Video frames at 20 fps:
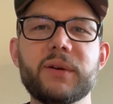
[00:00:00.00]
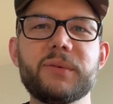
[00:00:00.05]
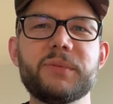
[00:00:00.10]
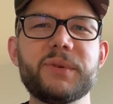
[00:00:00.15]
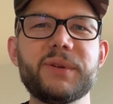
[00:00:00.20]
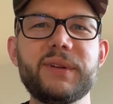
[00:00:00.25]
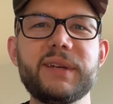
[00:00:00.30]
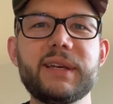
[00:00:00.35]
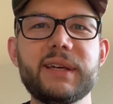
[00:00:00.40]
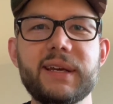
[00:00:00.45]

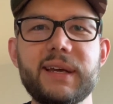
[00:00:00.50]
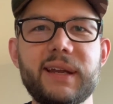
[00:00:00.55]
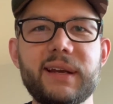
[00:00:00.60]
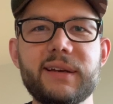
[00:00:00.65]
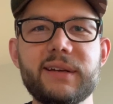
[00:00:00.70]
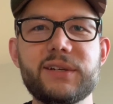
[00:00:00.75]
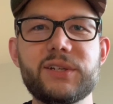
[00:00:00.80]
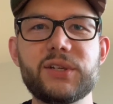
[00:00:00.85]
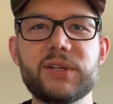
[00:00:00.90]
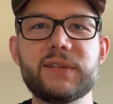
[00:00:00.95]
really
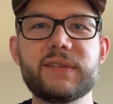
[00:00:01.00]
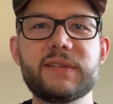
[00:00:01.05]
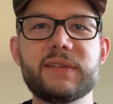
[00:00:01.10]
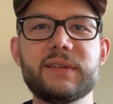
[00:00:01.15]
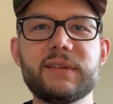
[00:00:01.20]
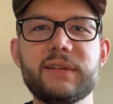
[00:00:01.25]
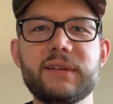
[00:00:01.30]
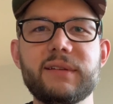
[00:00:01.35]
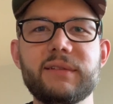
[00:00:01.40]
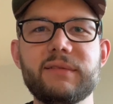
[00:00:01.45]
can't
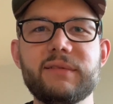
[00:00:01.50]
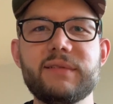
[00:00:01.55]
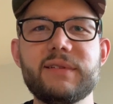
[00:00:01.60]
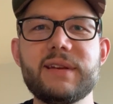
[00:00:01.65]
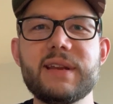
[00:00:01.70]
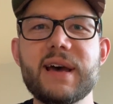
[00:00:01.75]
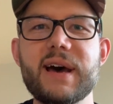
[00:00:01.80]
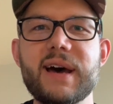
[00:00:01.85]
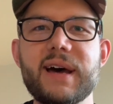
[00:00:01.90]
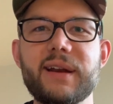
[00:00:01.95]
just
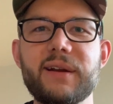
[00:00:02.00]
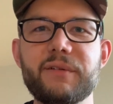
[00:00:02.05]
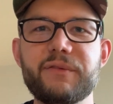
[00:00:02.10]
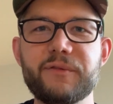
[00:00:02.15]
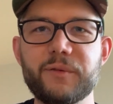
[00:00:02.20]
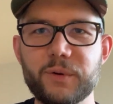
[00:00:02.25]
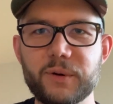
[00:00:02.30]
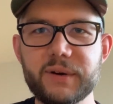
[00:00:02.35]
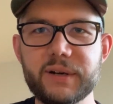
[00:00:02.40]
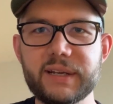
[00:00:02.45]
not
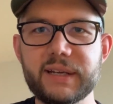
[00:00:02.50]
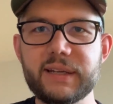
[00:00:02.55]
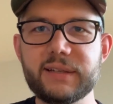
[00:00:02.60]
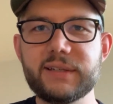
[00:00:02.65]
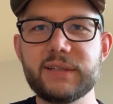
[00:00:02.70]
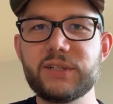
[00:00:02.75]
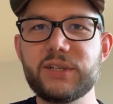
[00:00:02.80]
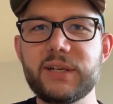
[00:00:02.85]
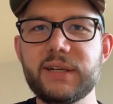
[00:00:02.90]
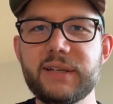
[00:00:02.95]
afford to get
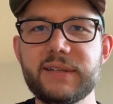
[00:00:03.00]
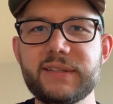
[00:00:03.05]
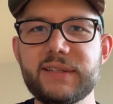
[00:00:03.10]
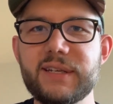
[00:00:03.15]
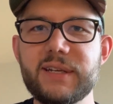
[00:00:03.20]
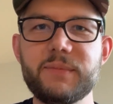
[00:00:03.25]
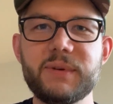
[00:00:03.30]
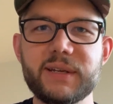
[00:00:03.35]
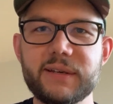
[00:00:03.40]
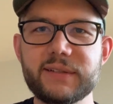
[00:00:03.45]
to
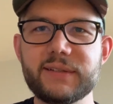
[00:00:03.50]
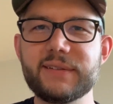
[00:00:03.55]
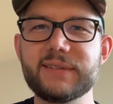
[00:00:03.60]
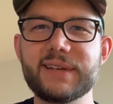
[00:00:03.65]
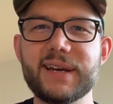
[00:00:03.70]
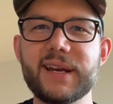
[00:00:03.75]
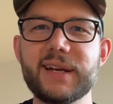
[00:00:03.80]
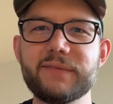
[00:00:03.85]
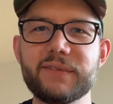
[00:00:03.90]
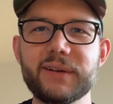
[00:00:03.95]
GDC because it's
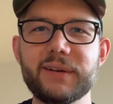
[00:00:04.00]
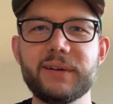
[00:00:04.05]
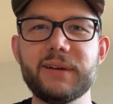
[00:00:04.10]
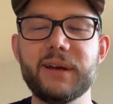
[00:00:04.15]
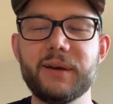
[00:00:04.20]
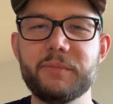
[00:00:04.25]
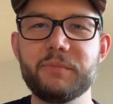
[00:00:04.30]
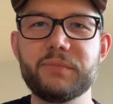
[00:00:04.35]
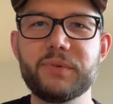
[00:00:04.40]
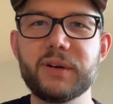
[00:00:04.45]
kind of
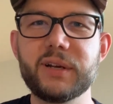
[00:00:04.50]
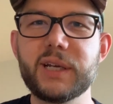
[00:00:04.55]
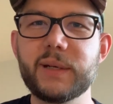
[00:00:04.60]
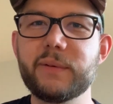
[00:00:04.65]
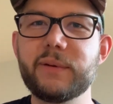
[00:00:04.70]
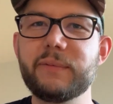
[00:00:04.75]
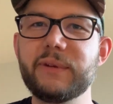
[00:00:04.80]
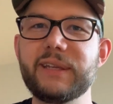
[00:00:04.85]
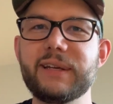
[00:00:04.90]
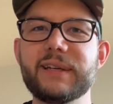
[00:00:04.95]
a
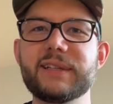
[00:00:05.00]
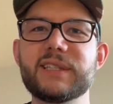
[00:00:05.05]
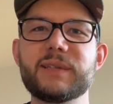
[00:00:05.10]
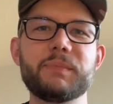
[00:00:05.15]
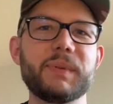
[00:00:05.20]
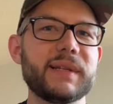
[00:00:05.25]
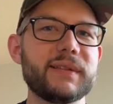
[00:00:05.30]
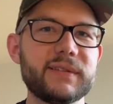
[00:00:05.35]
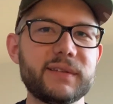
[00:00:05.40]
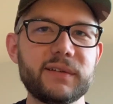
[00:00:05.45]
prohibitively
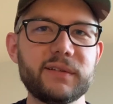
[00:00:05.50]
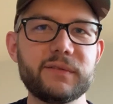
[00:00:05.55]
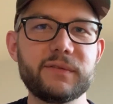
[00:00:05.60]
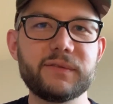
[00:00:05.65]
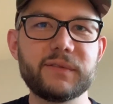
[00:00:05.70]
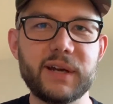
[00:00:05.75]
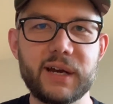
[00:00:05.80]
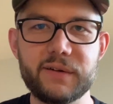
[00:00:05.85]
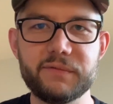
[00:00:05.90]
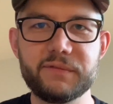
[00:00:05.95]

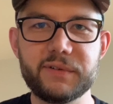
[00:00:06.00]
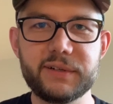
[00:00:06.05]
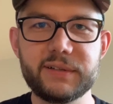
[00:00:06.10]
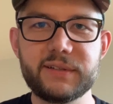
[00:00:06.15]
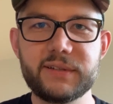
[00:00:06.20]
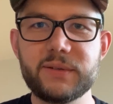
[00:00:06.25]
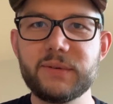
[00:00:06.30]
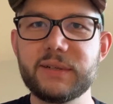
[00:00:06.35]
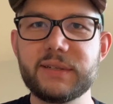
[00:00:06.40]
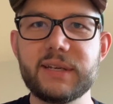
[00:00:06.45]
expensive conference
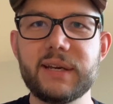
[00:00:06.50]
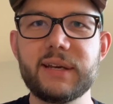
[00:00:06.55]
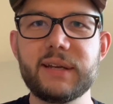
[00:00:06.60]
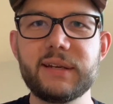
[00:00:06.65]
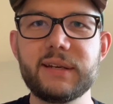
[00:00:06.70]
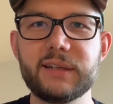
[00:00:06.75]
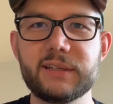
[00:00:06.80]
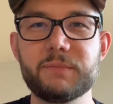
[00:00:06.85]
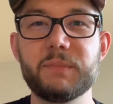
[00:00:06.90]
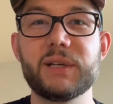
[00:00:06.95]
to
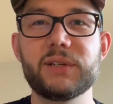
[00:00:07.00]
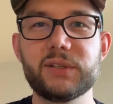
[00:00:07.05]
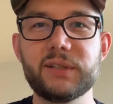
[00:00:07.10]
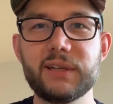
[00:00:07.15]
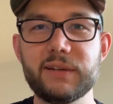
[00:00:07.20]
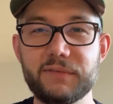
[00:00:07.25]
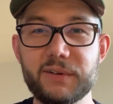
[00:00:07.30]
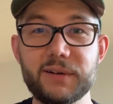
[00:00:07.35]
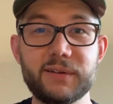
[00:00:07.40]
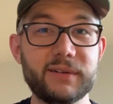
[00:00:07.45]
attend, especially
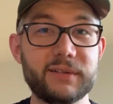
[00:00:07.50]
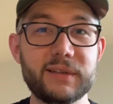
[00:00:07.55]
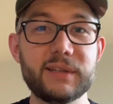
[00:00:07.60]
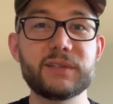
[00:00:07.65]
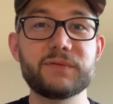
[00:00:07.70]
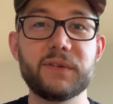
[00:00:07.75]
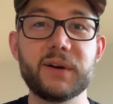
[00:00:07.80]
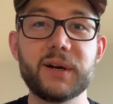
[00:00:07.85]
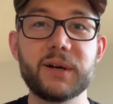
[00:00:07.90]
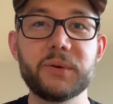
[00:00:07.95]
if you're this
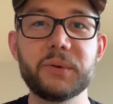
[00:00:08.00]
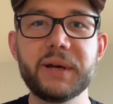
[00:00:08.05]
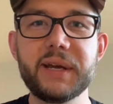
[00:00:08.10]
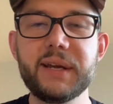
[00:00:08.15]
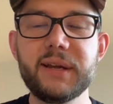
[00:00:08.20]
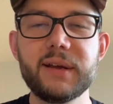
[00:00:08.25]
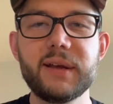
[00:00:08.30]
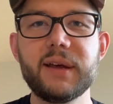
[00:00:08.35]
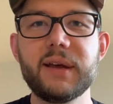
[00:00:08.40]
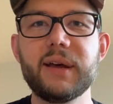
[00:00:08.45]
far away.